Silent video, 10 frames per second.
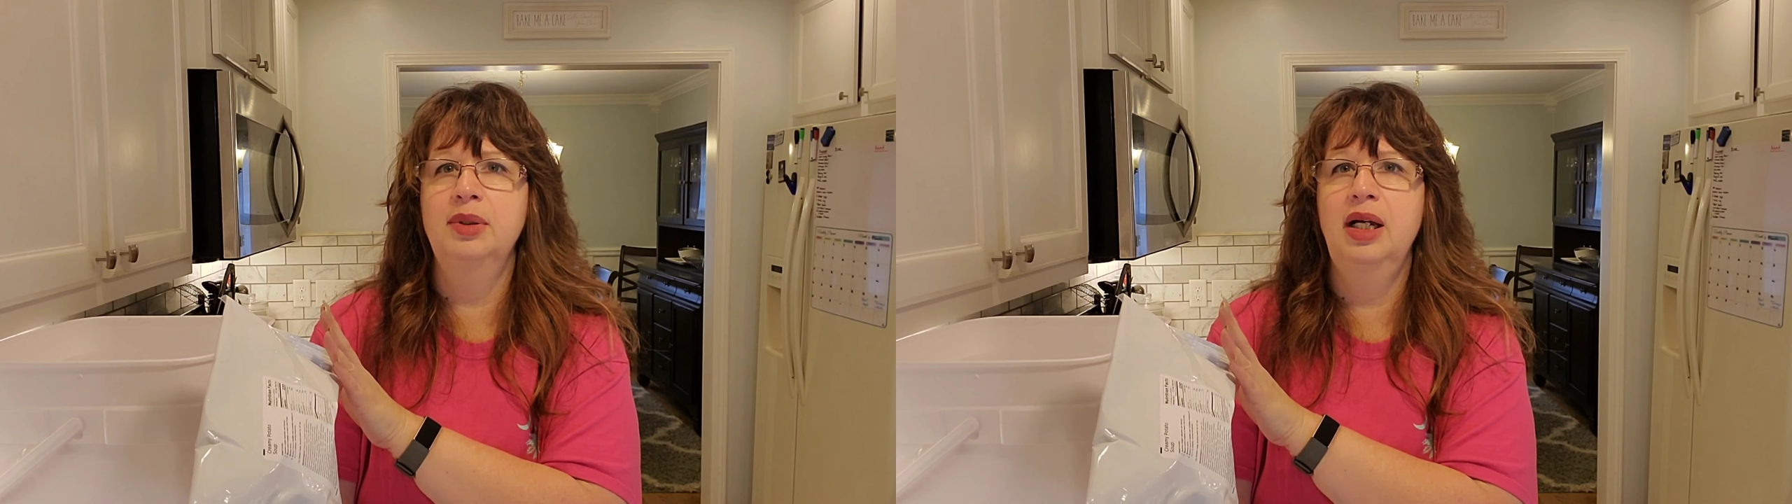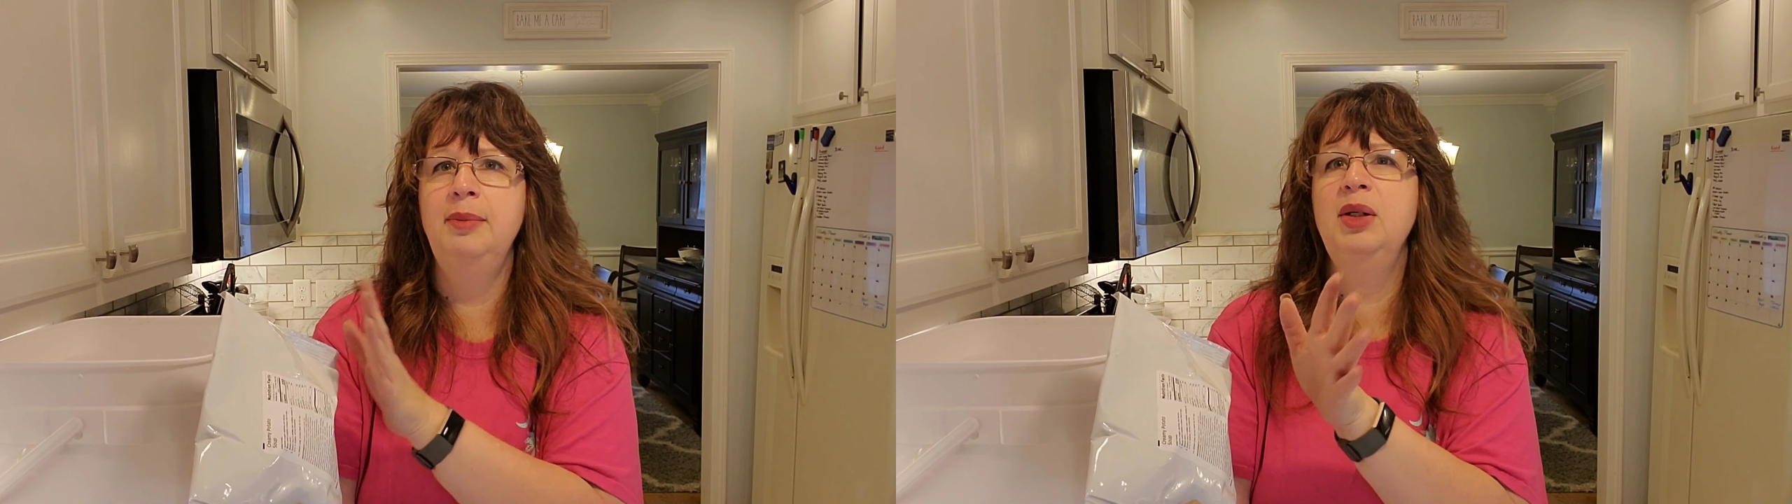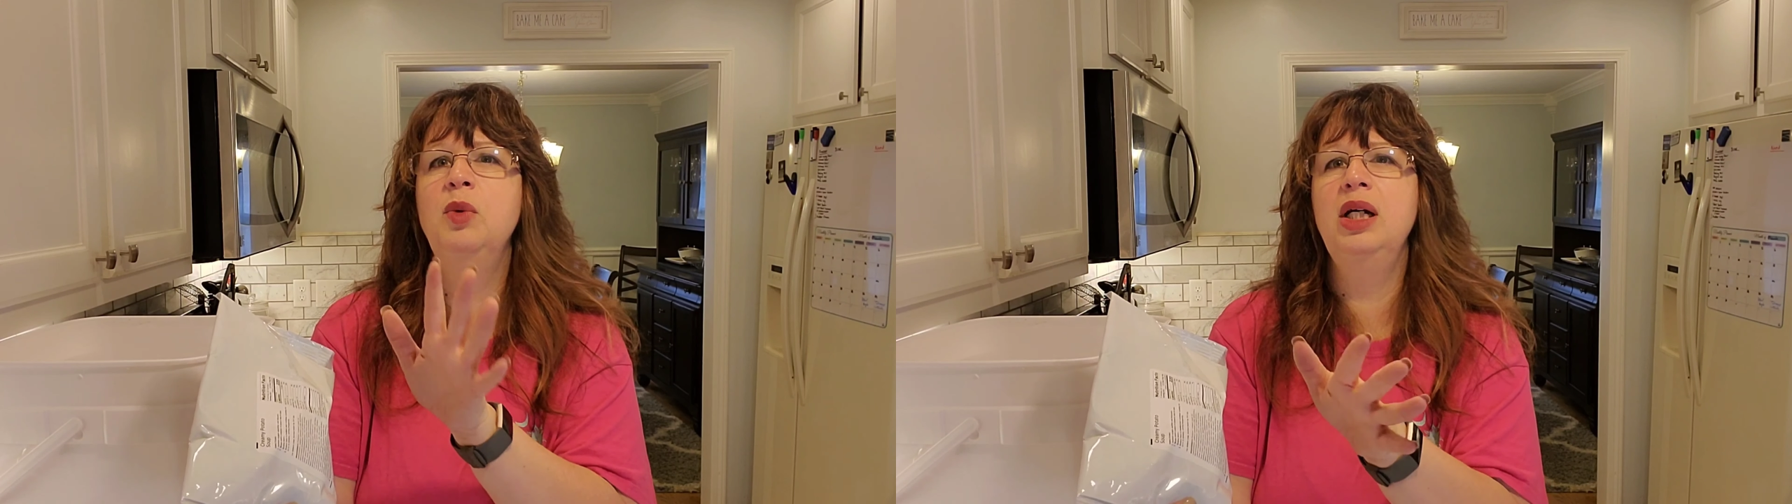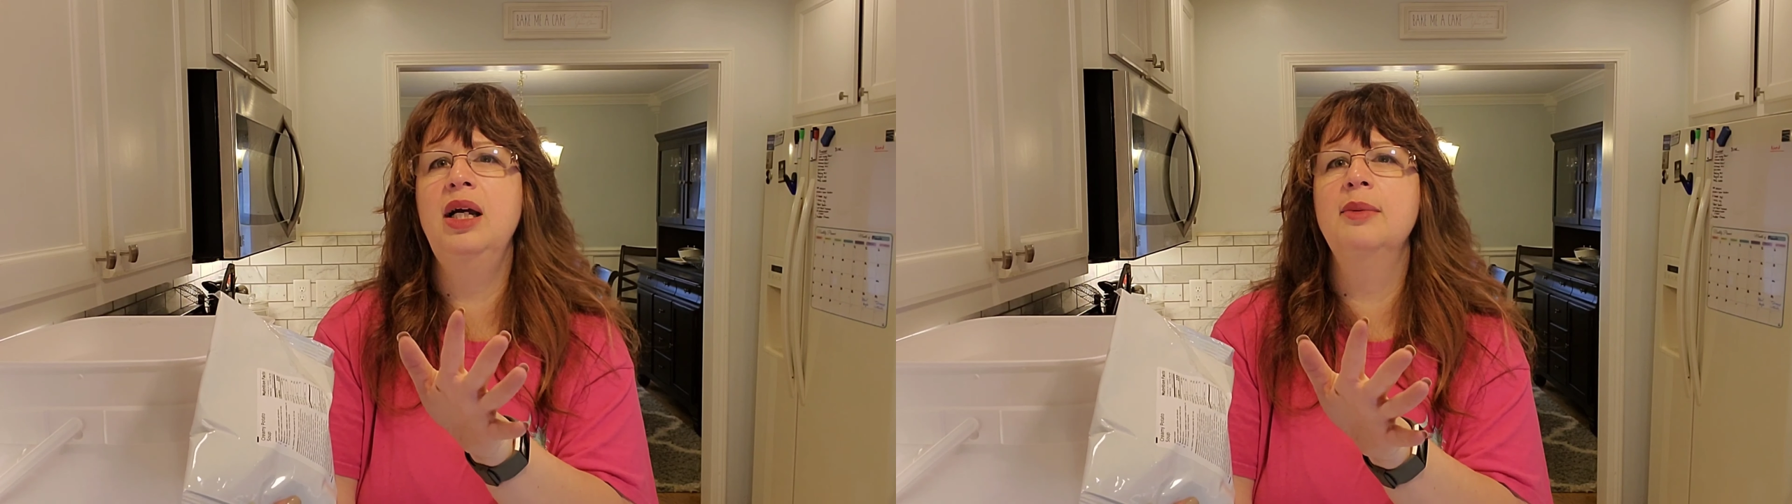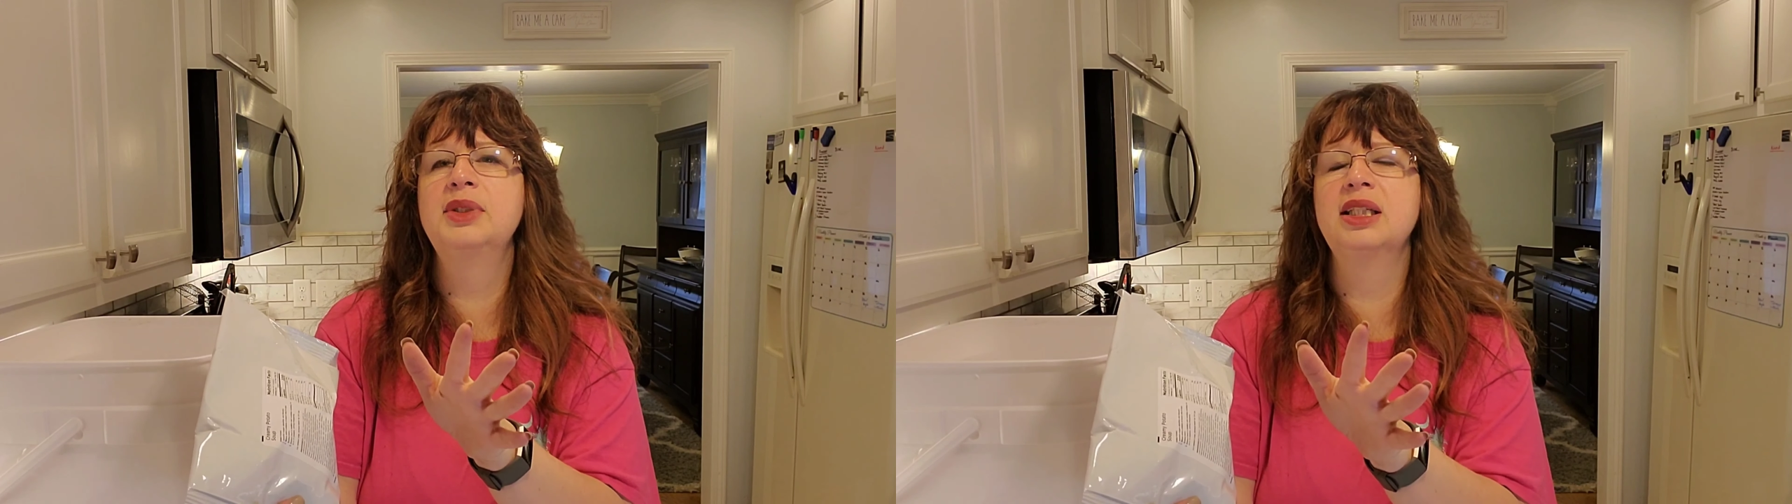I mean, 1
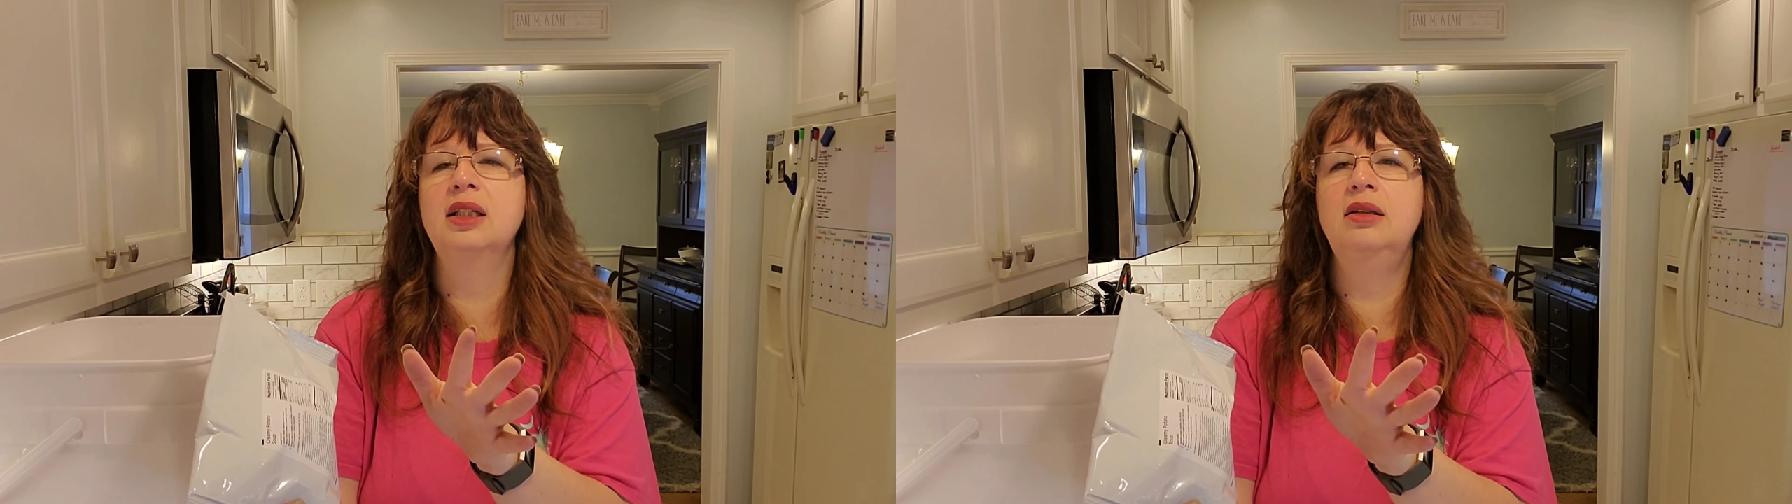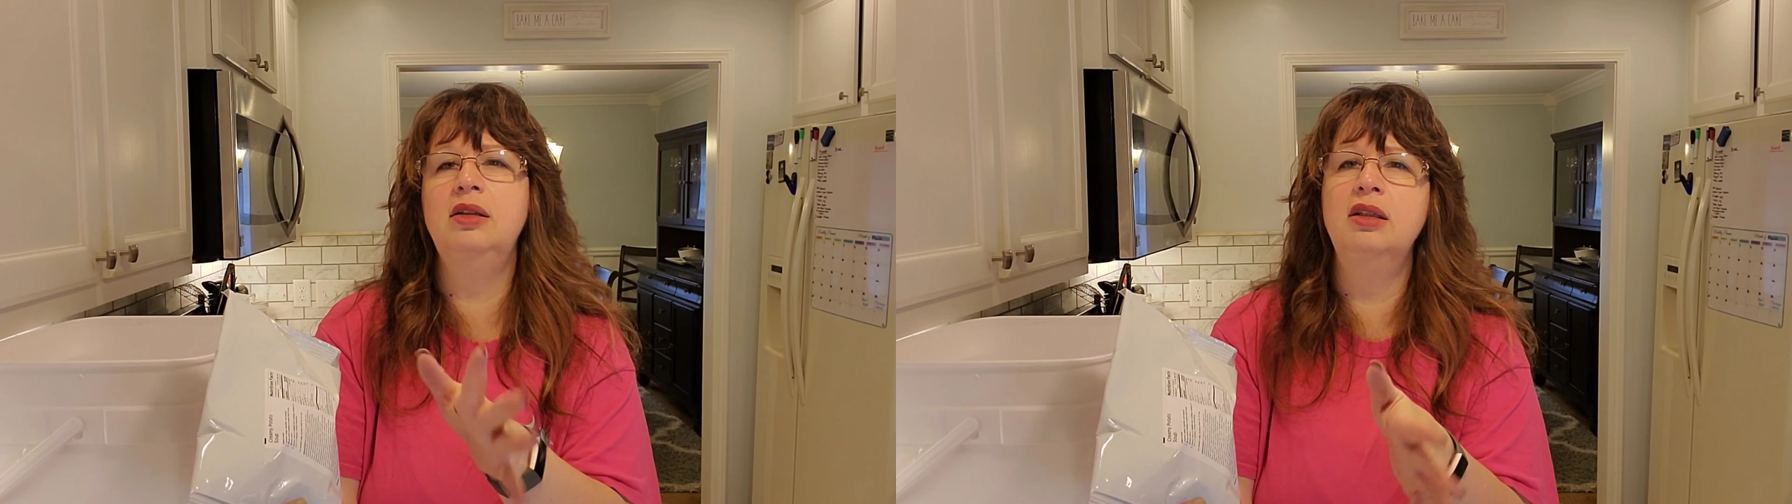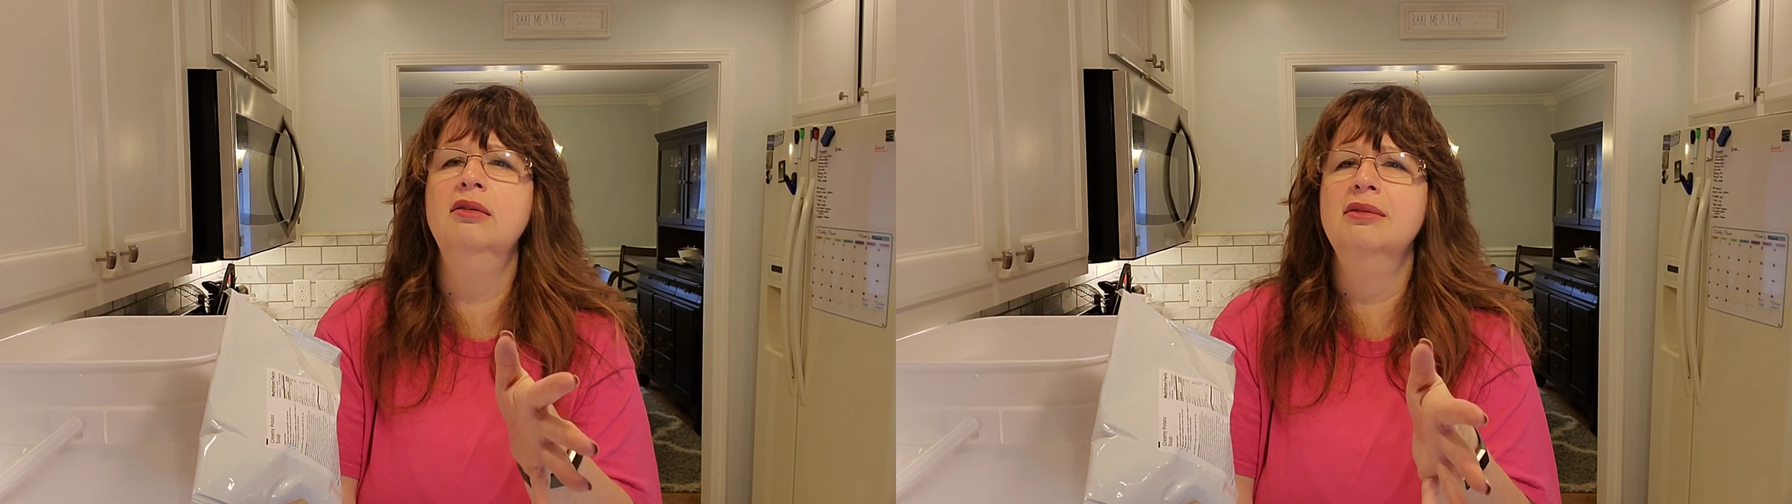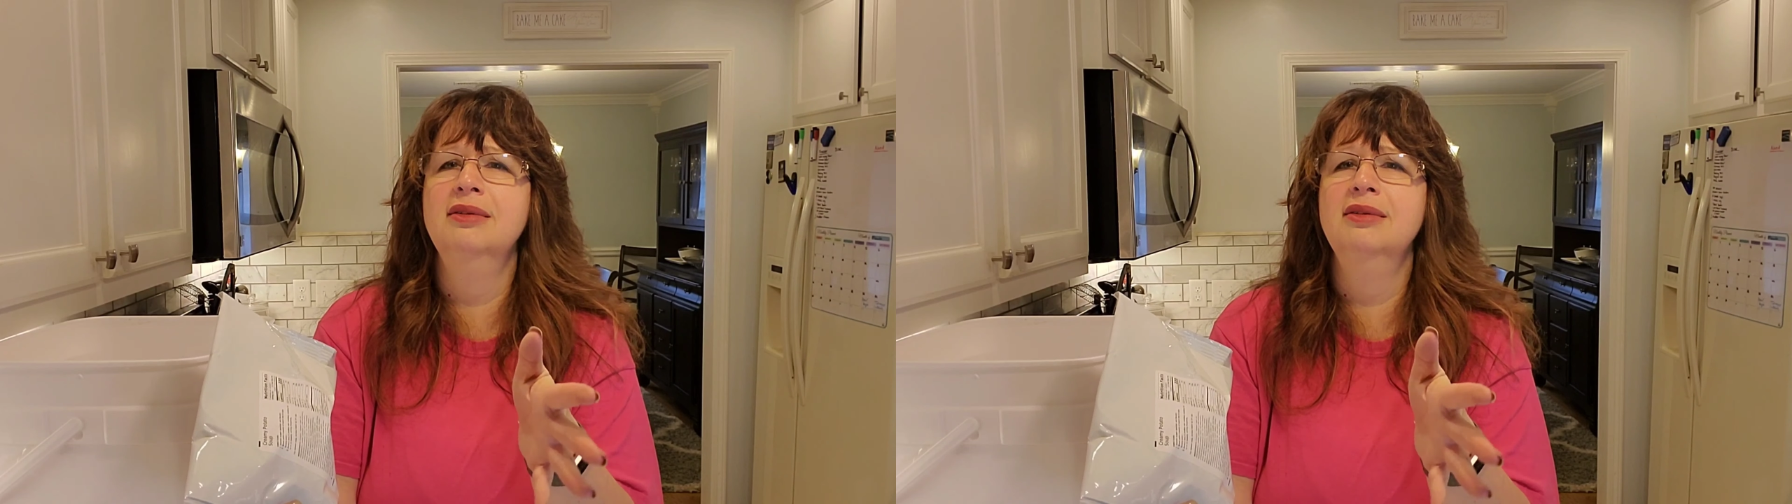cup's a little